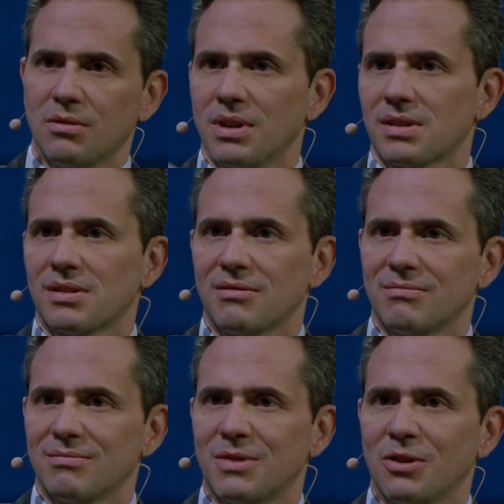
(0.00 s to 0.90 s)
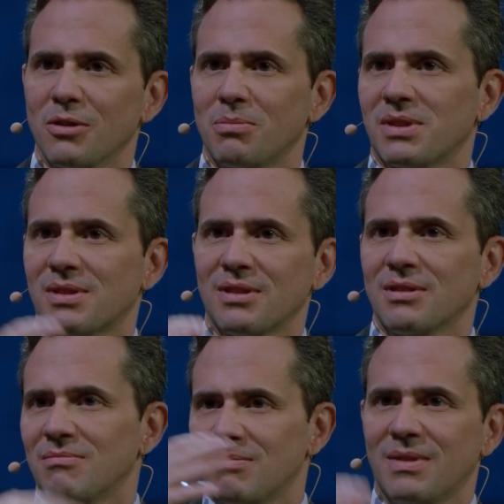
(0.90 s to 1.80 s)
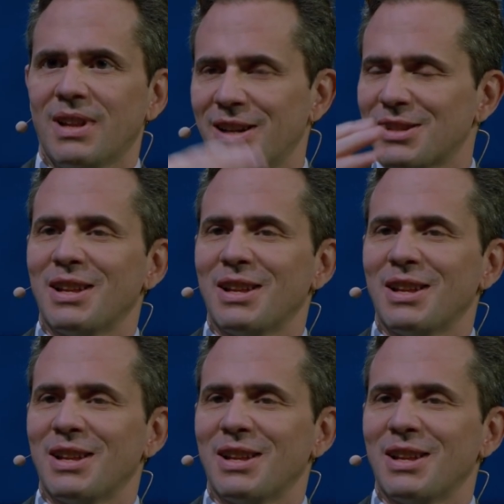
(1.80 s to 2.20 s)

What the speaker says: US and Europe. It's the latest